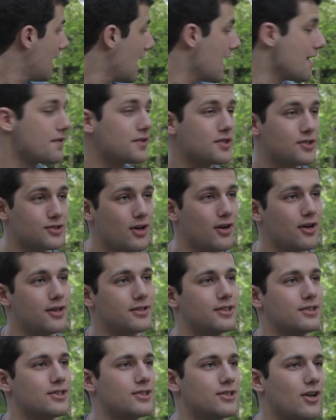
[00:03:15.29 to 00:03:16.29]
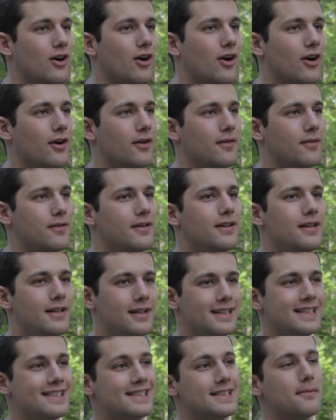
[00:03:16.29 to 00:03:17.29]
And this is ours. This is our
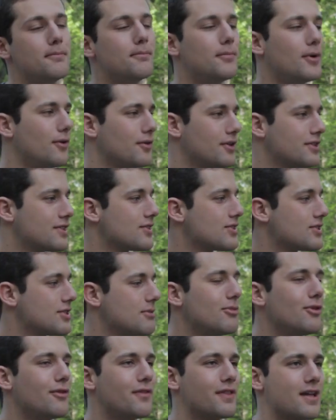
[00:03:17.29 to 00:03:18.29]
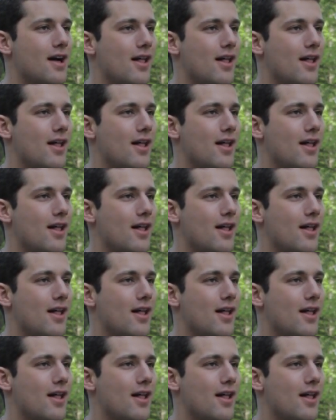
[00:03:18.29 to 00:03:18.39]
symbol. This is a symbol of the